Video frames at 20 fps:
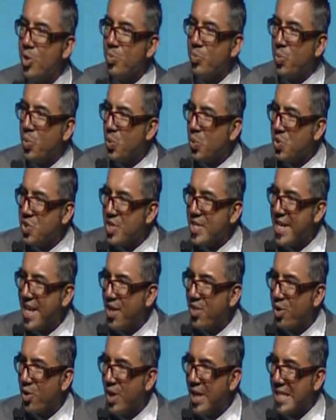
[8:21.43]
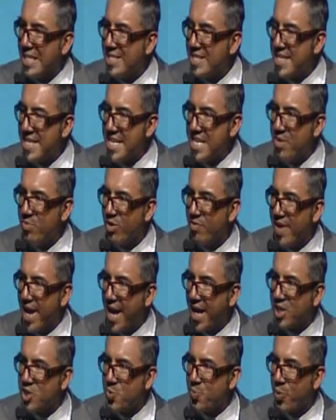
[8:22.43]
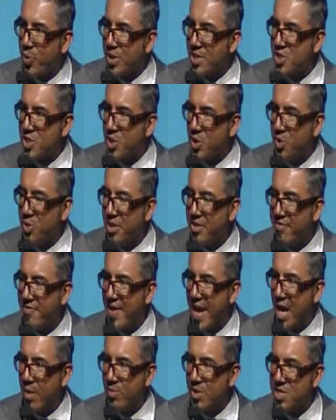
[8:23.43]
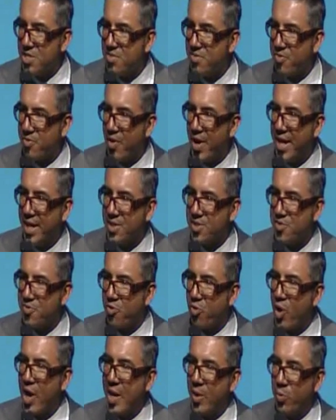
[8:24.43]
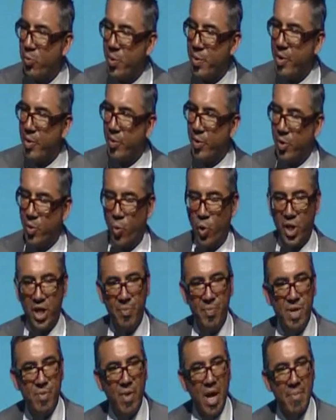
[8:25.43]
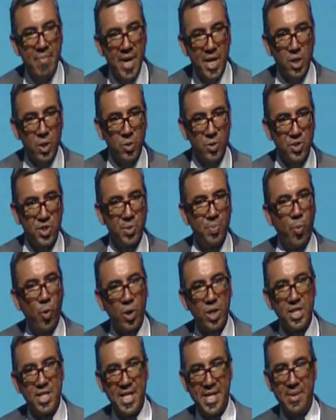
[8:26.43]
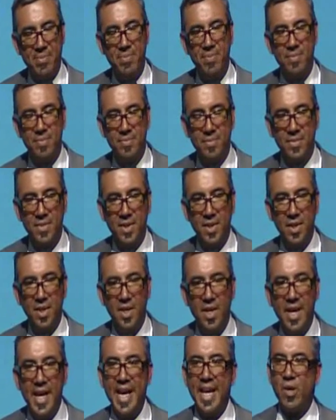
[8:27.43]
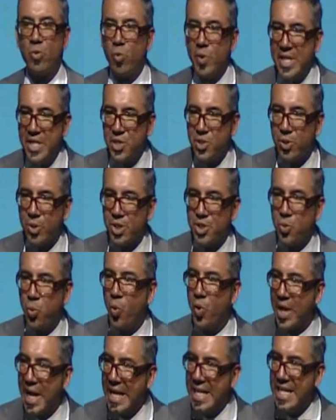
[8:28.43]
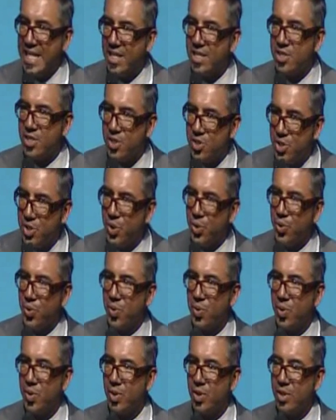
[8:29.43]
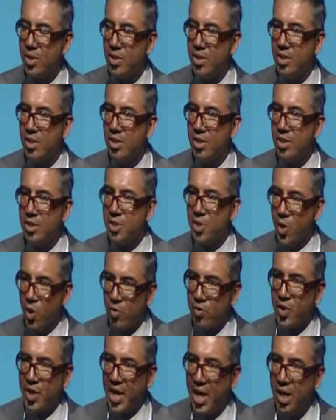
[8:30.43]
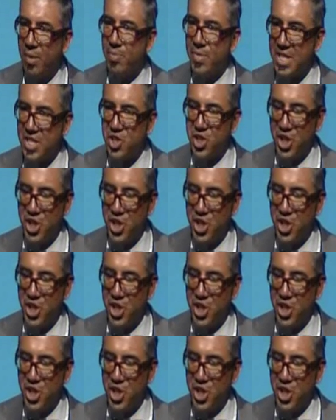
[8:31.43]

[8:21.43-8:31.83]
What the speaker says: pulled together a team of experts, including families and friends, were going to be my medical support team, and researched what I needed to do to overcome this